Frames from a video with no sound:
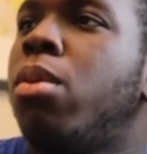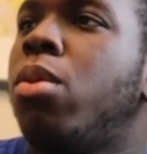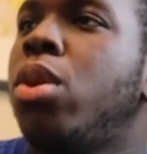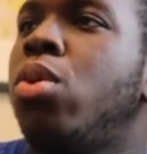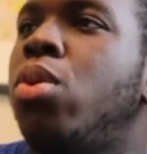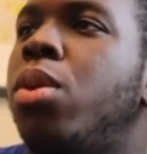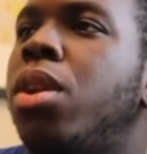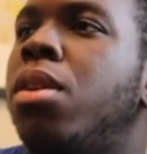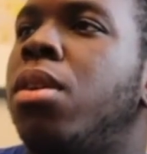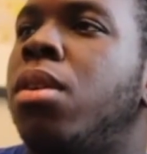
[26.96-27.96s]
What are you
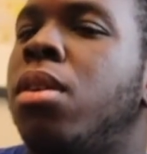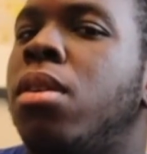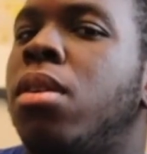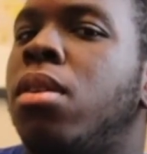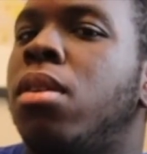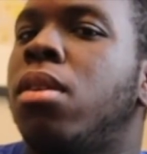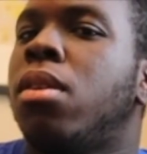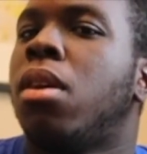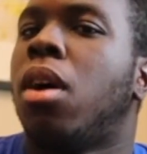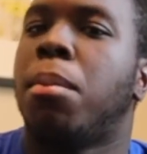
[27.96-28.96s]
doing?
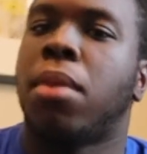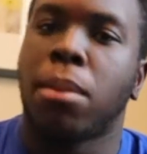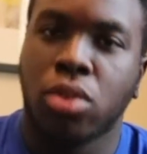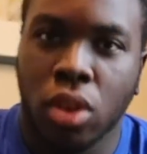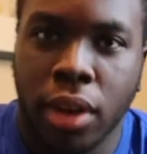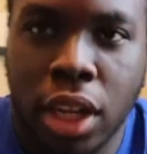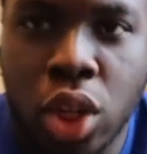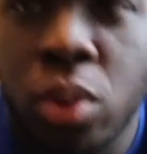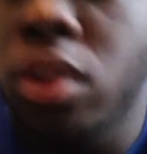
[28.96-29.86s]
I'm sorry, Andrew.